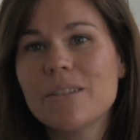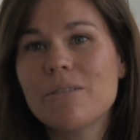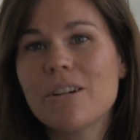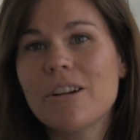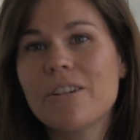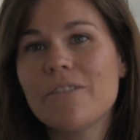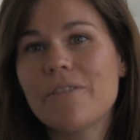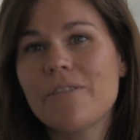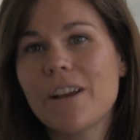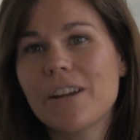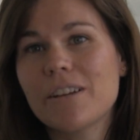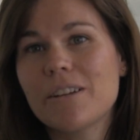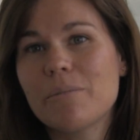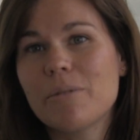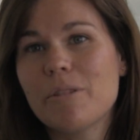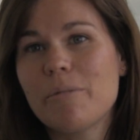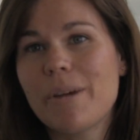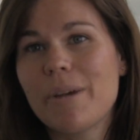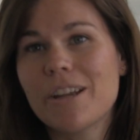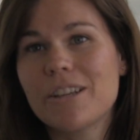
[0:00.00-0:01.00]
who are infected
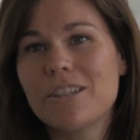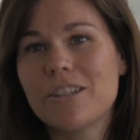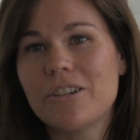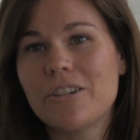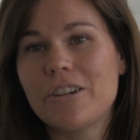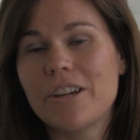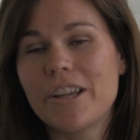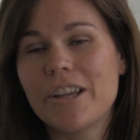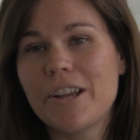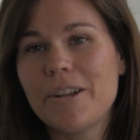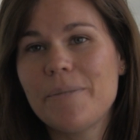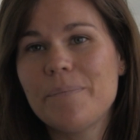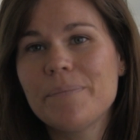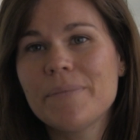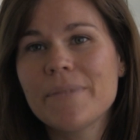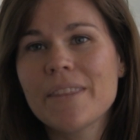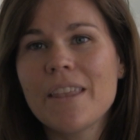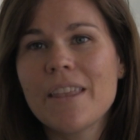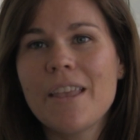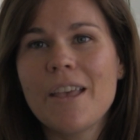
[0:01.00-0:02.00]
with bacteria
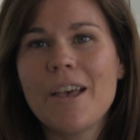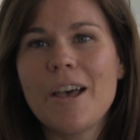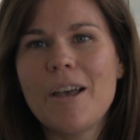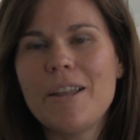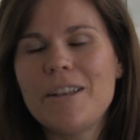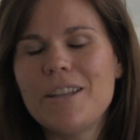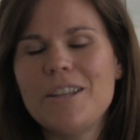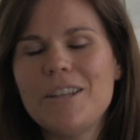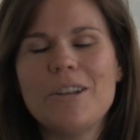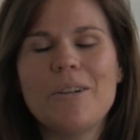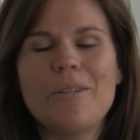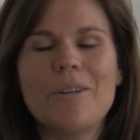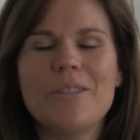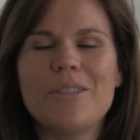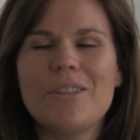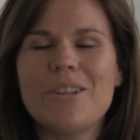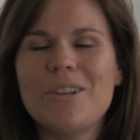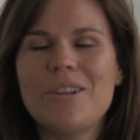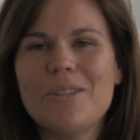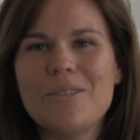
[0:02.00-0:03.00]
and you know
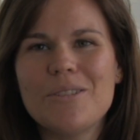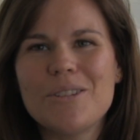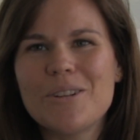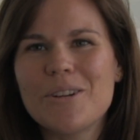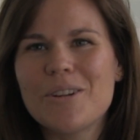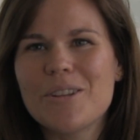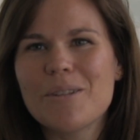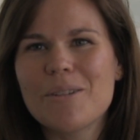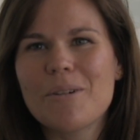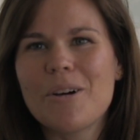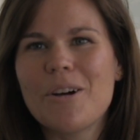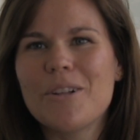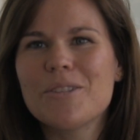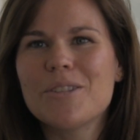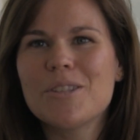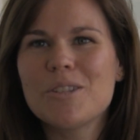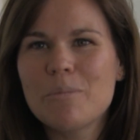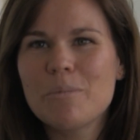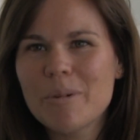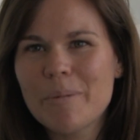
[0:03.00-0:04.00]
in the news you hear them called
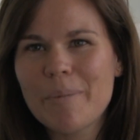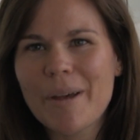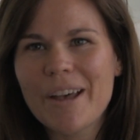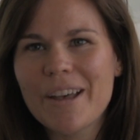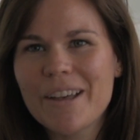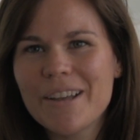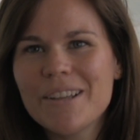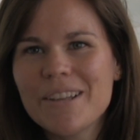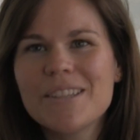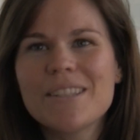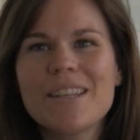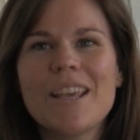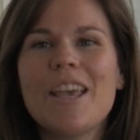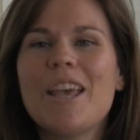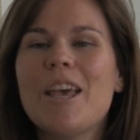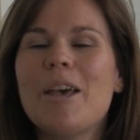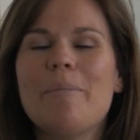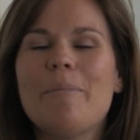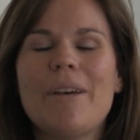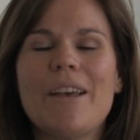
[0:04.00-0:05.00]
superbugs,
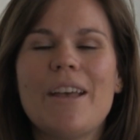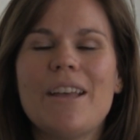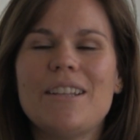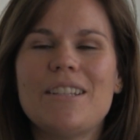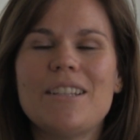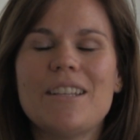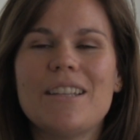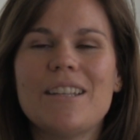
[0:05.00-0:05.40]
but